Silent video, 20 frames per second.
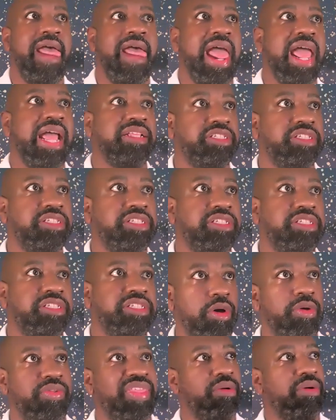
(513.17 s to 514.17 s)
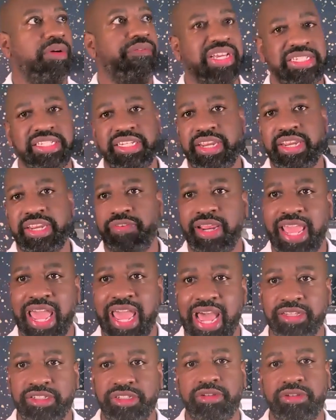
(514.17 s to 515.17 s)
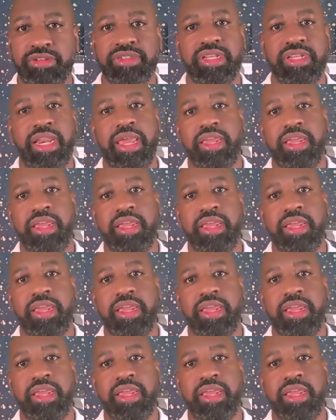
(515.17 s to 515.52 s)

And so they would visit different castles and they,